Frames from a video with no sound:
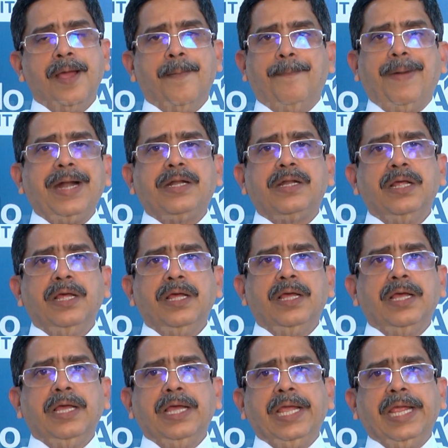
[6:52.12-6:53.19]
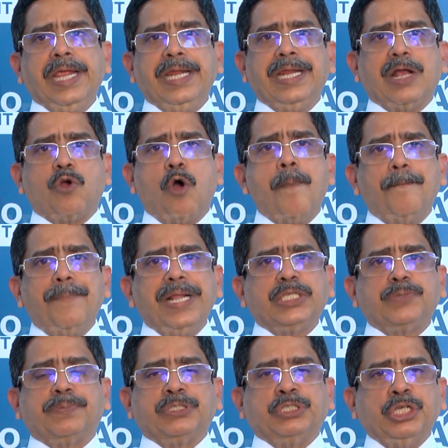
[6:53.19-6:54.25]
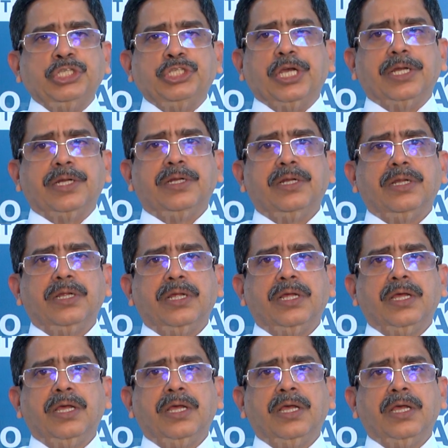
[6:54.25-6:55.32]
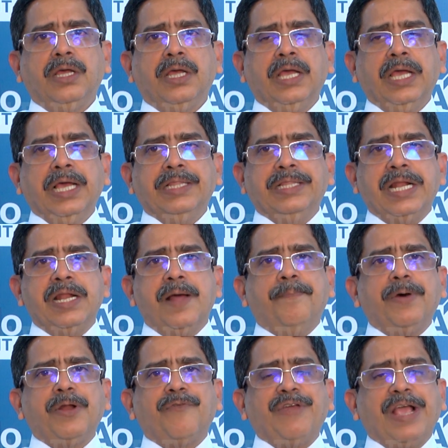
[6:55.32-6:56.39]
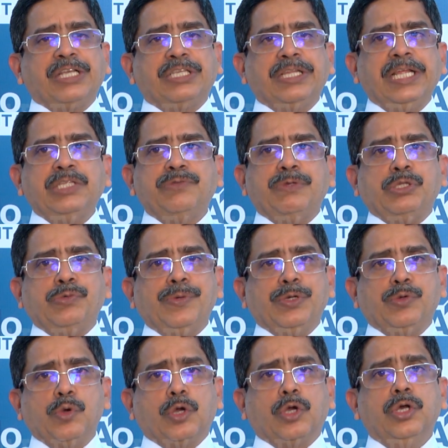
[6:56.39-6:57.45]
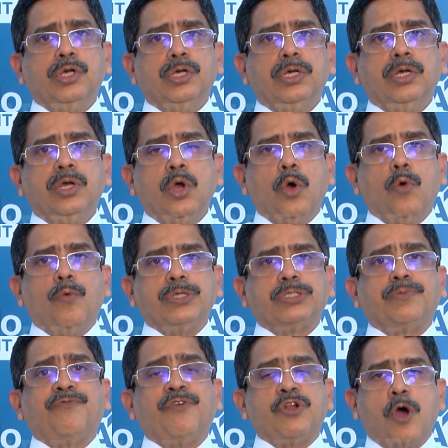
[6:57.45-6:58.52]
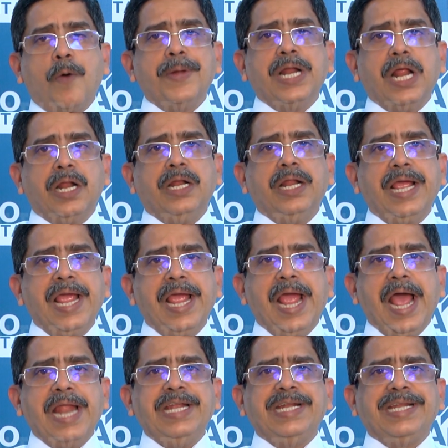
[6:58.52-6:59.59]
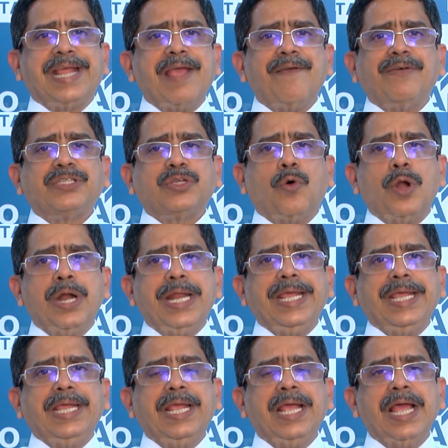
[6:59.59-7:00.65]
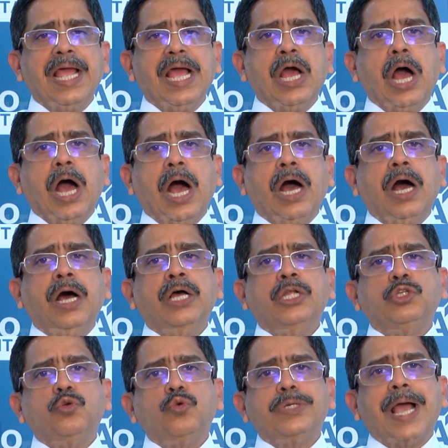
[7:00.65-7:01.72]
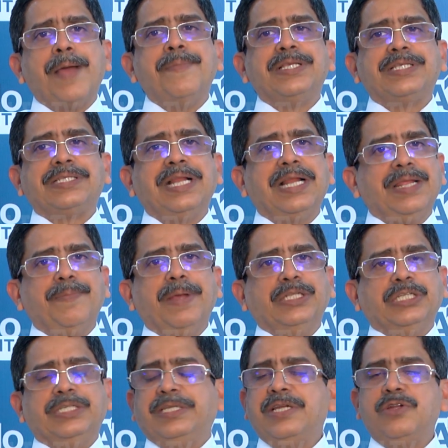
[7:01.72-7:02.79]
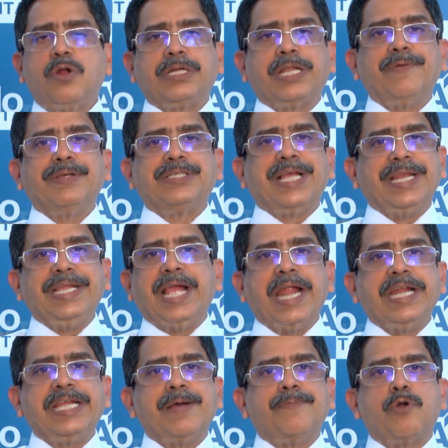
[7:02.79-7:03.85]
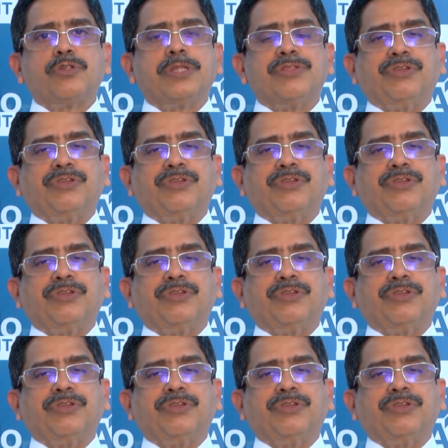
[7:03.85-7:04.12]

But in a complex procedure, the number of X-rays which we took was phenomenal, and it gave us only a two-dimensional image. It did not give us any idea about the